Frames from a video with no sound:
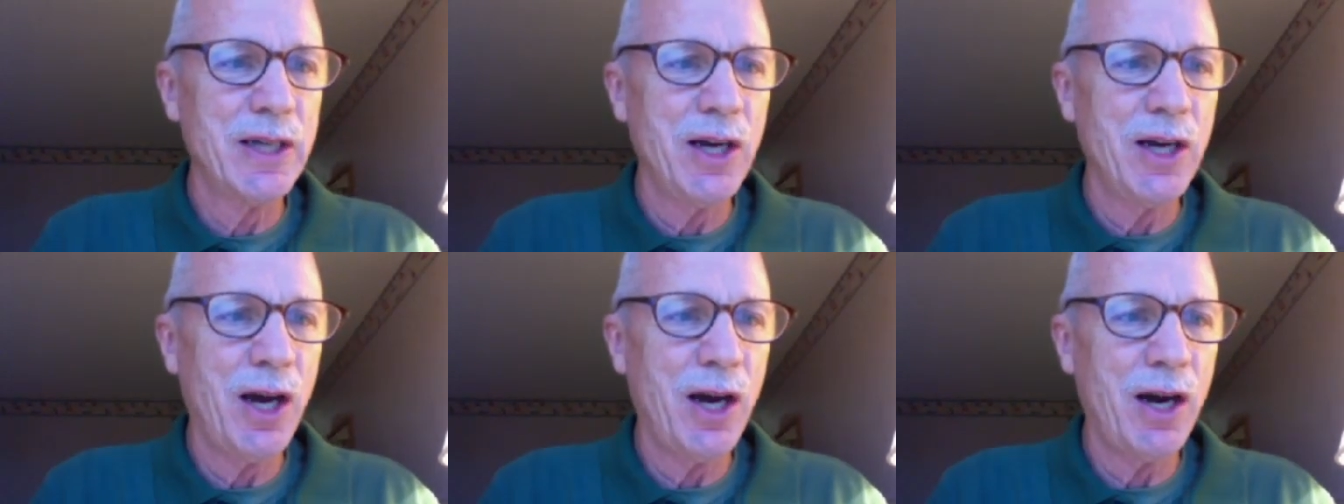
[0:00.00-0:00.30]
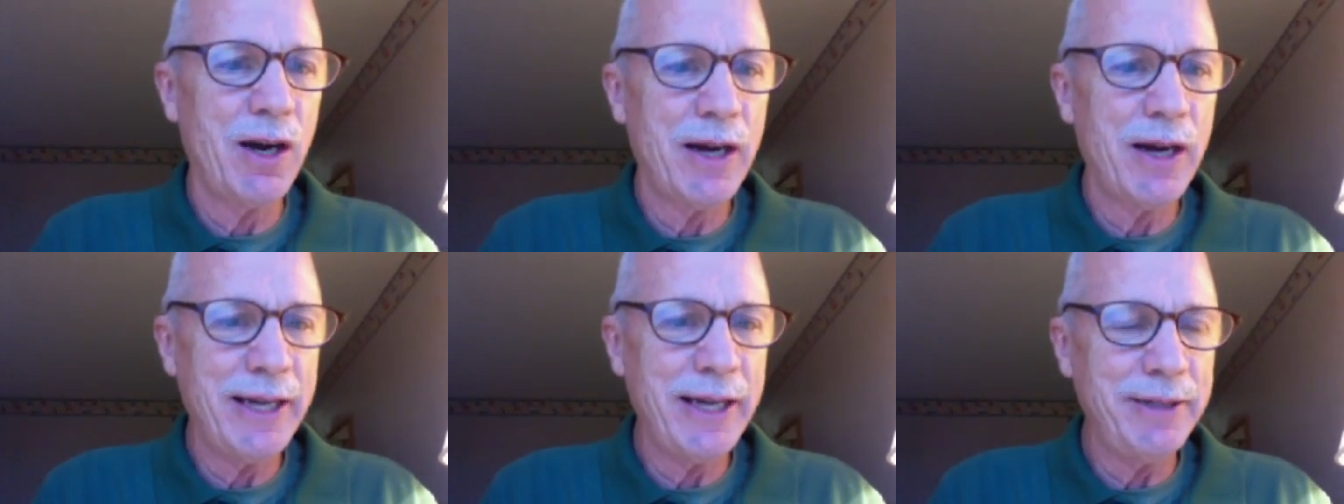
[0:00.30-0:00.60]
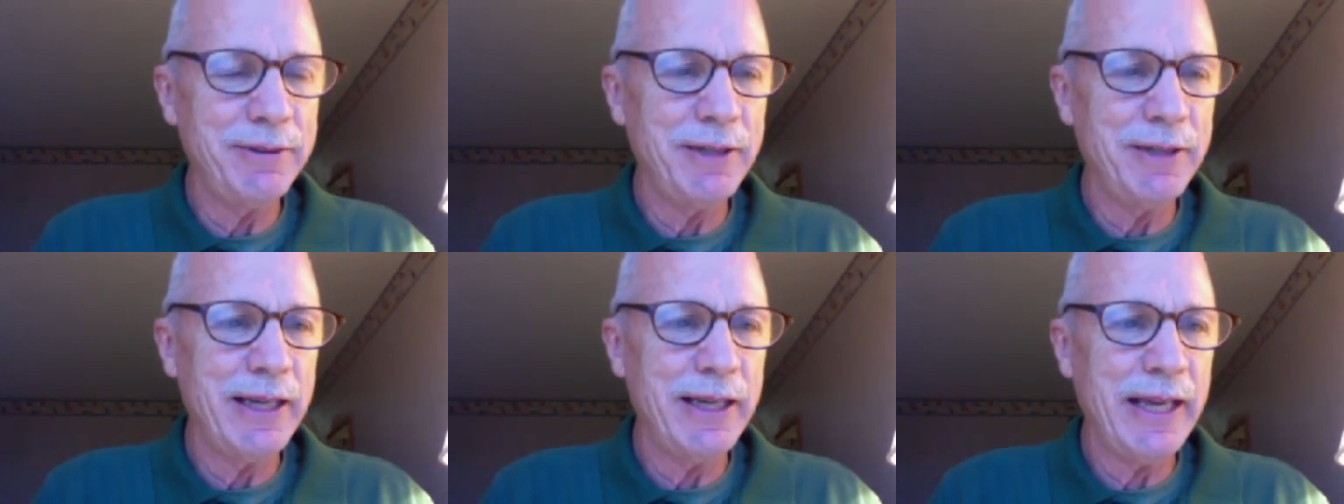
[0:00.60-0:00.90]
All
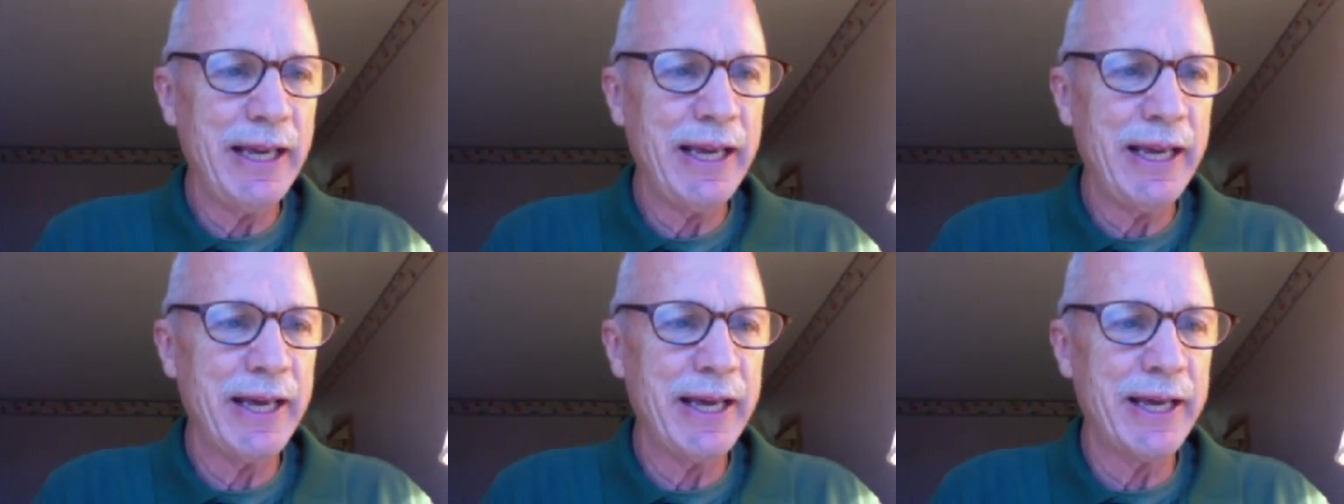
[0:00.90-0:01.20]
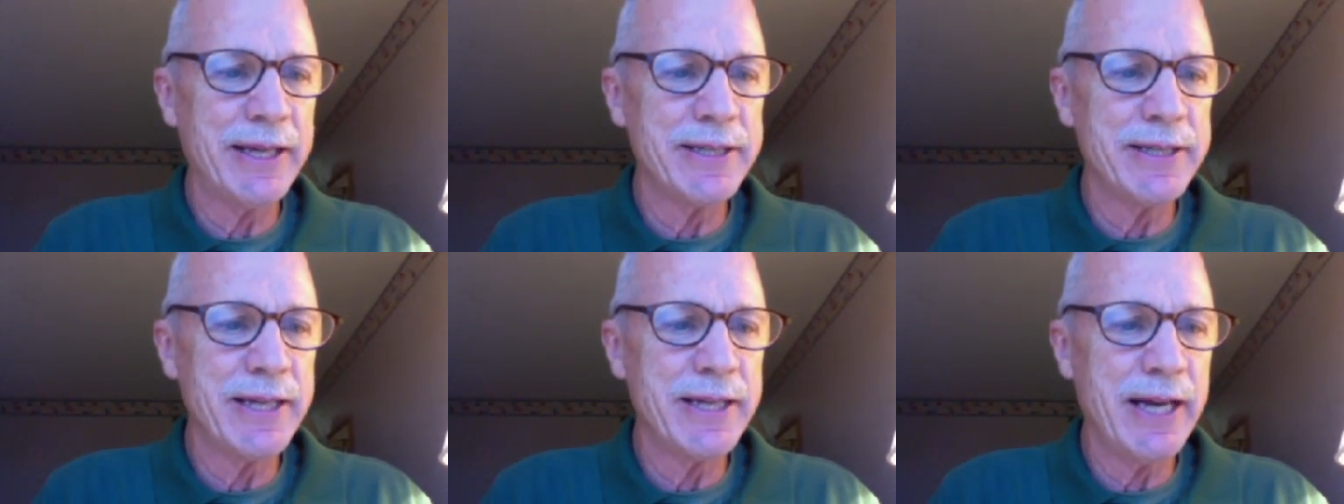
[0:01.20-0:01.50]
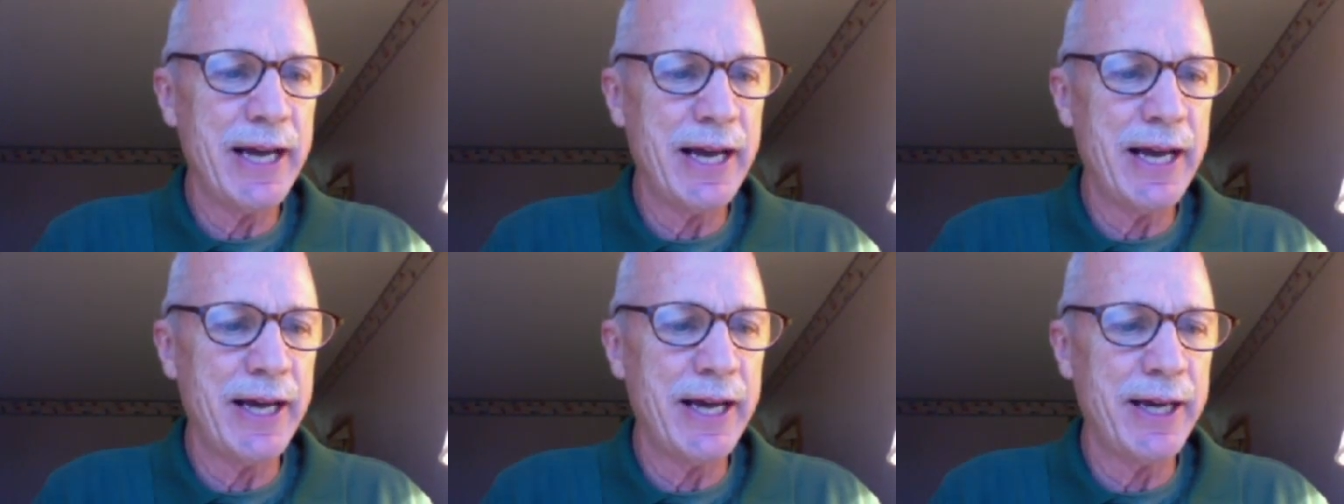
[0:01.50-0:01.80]
right, and
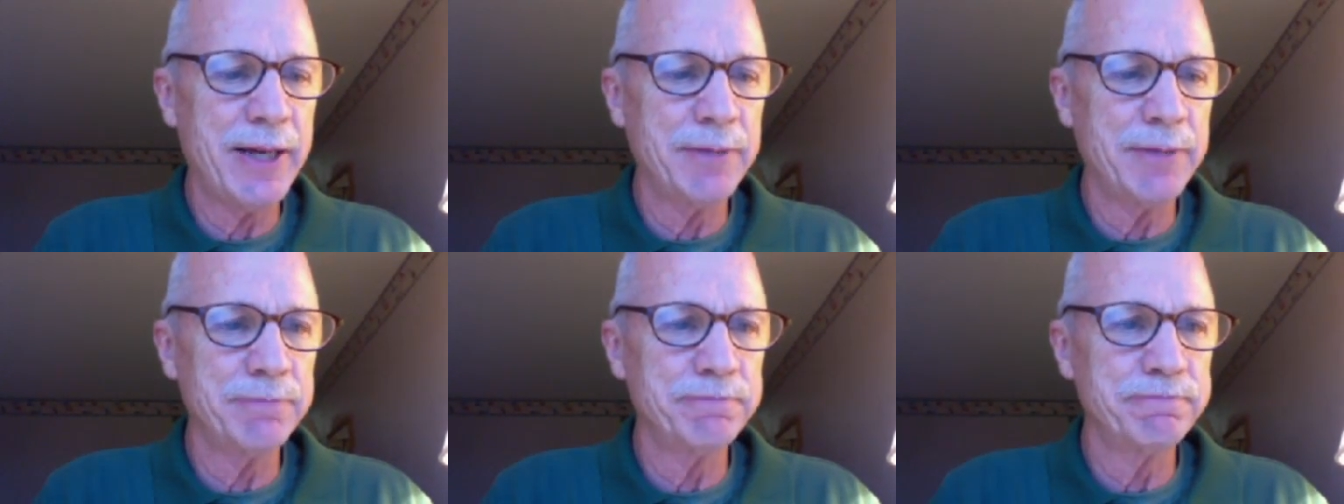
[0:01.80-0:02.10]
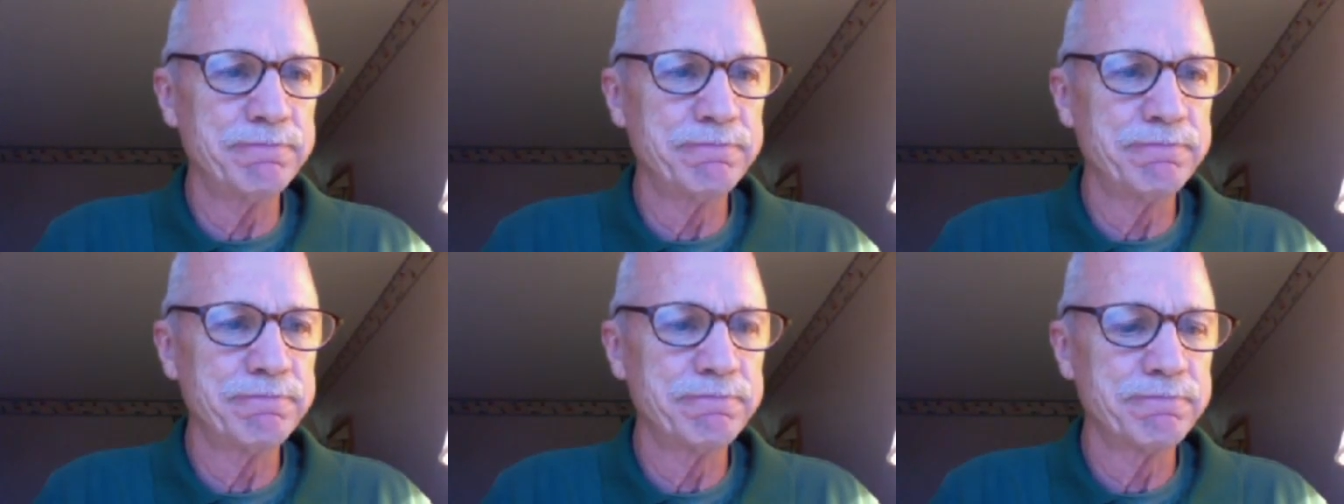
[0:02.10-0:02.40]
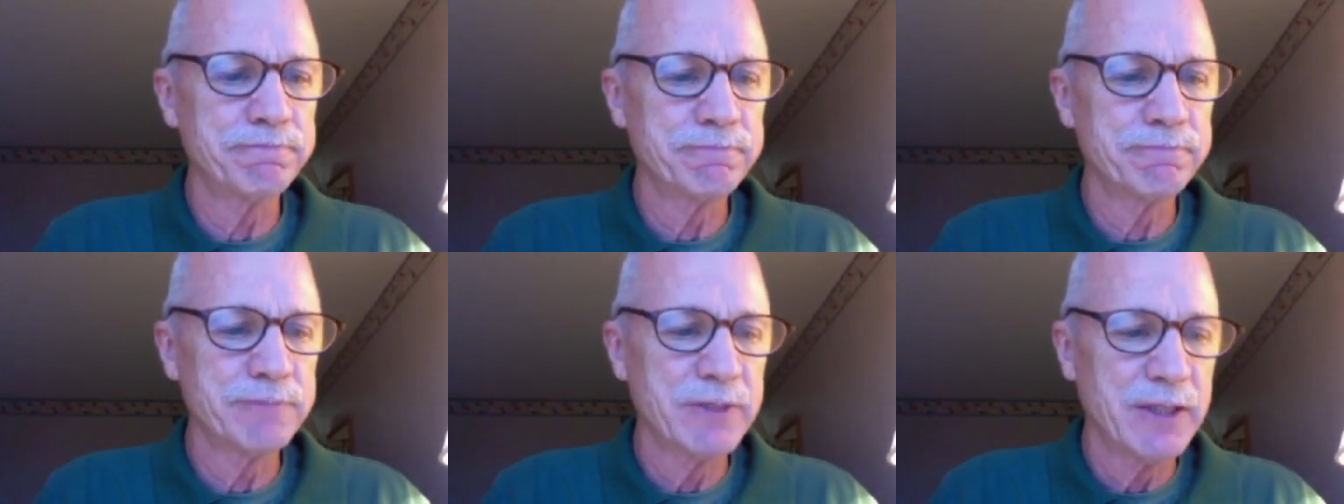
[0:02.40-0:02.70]

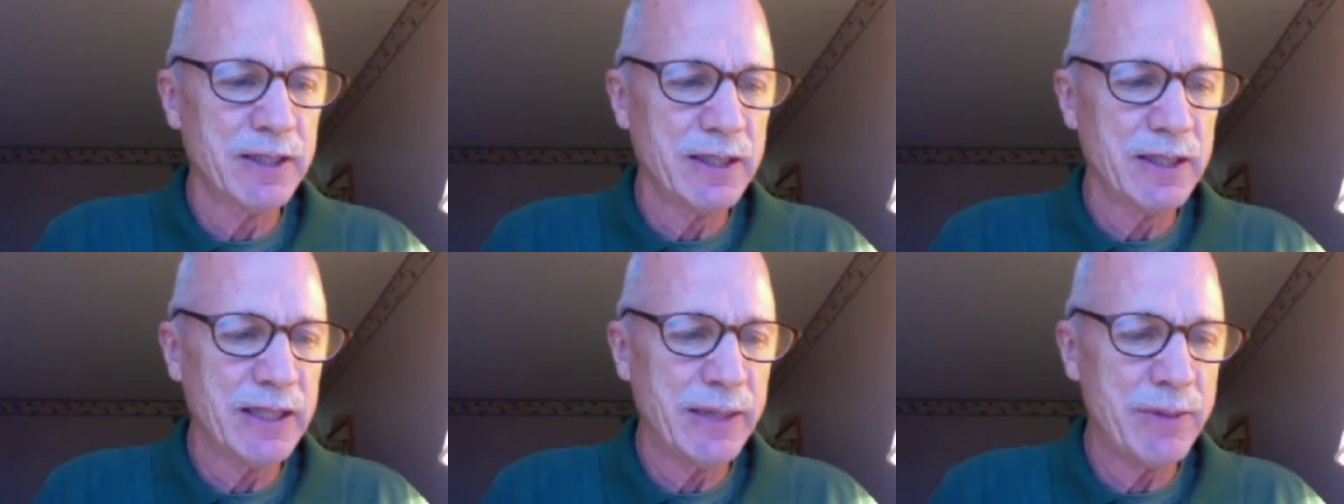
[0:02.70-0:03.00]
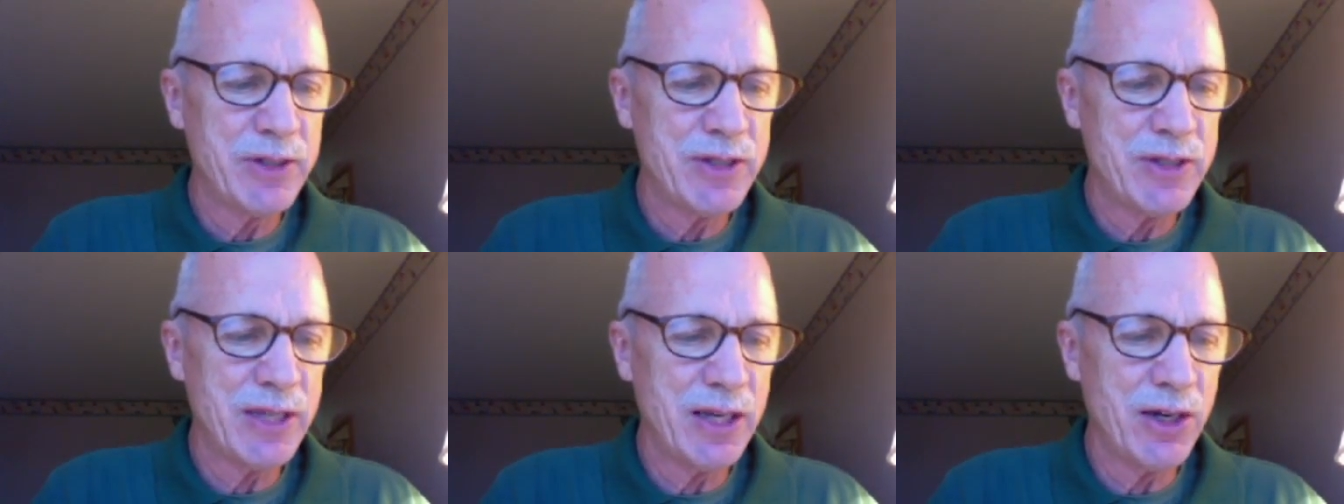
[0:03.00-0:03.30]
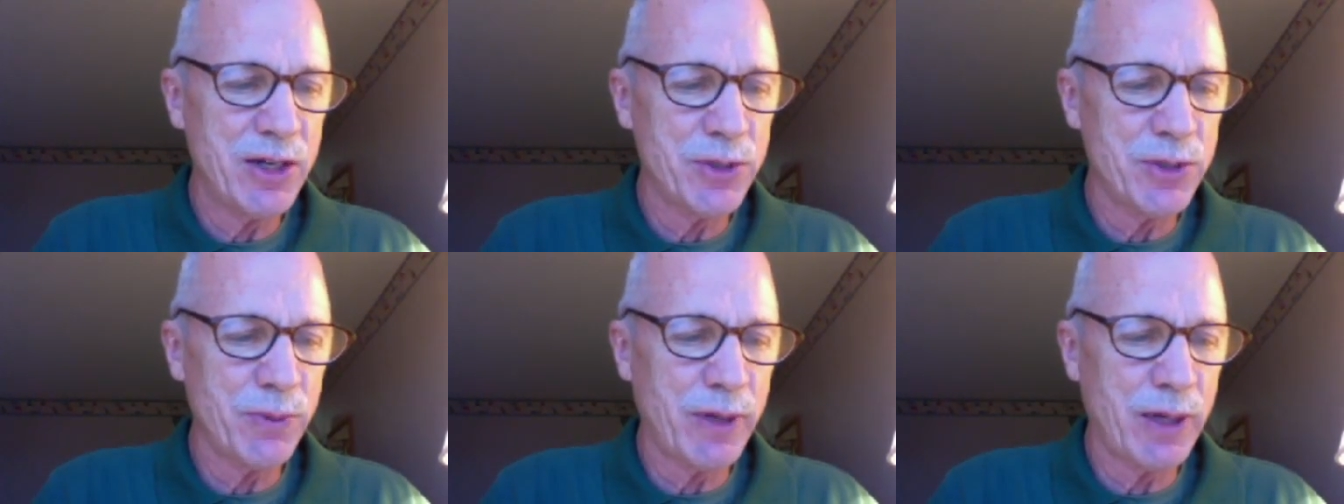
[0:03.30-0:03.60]
let me see.
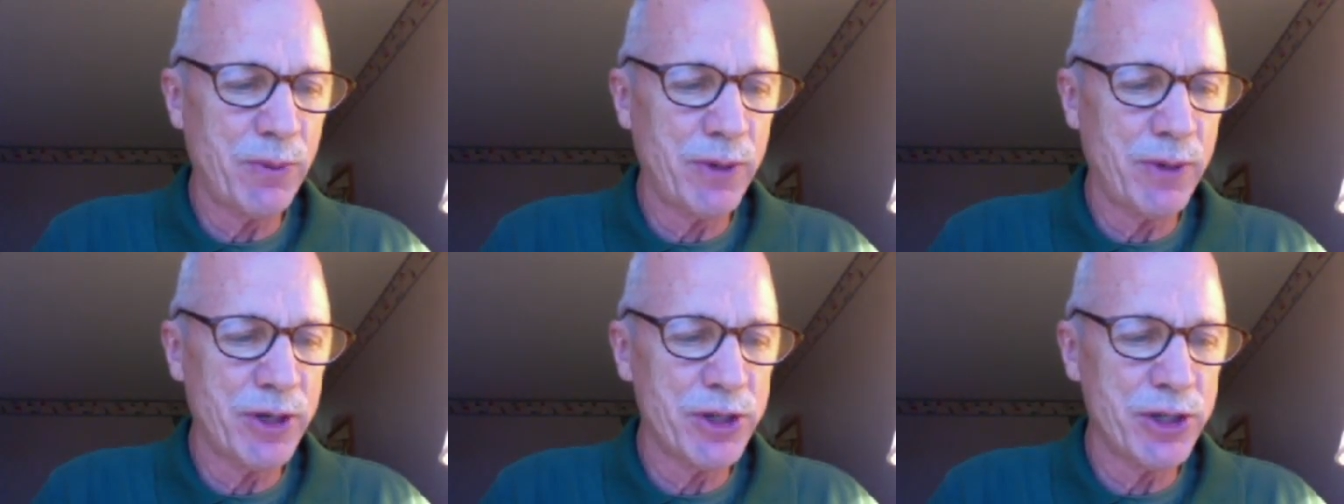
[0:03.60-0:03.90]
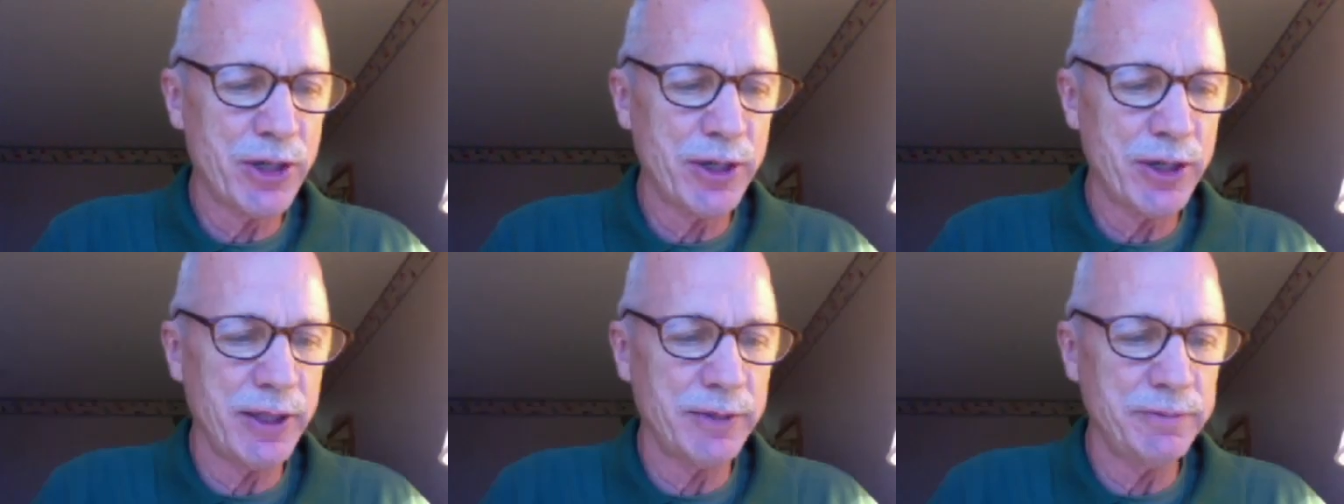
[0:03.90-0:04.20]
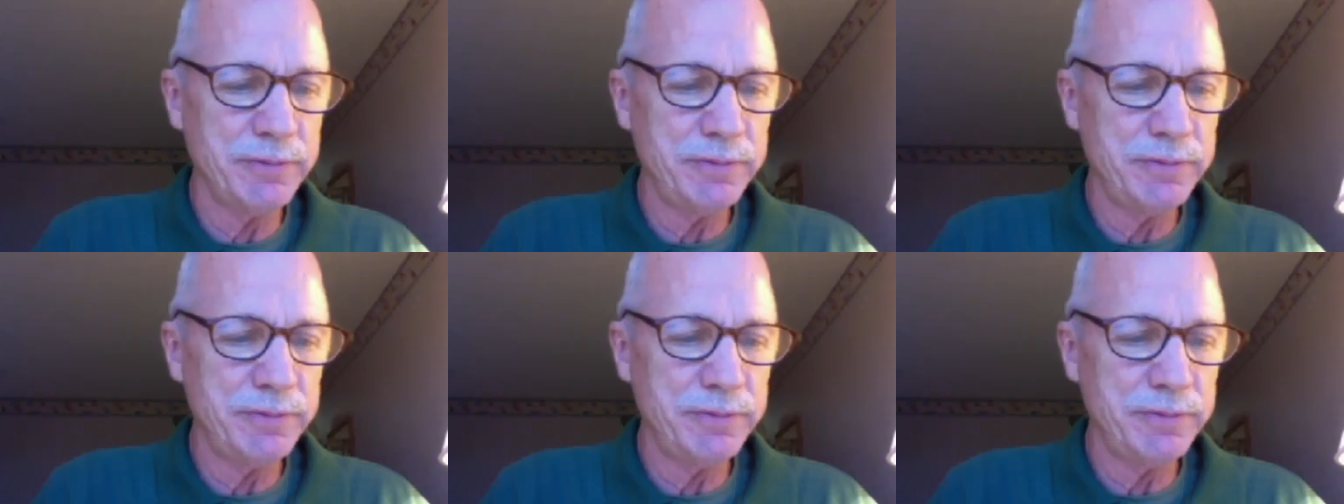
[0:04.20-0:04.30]
Here's what I want to show you.